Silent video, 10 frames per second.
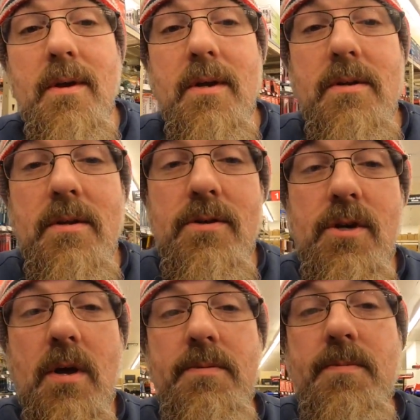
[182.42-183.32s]
get to the
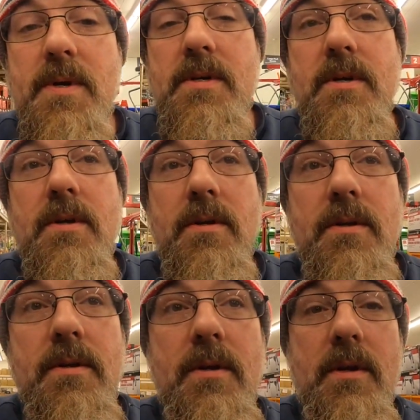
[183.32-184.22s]
shop space,
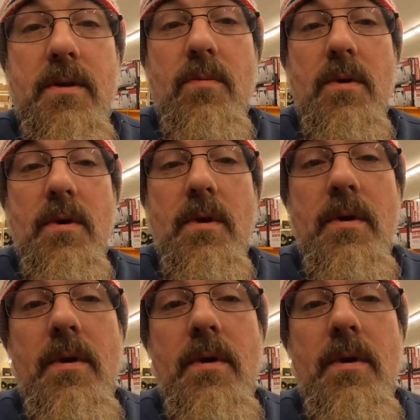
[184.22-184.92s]
get to work.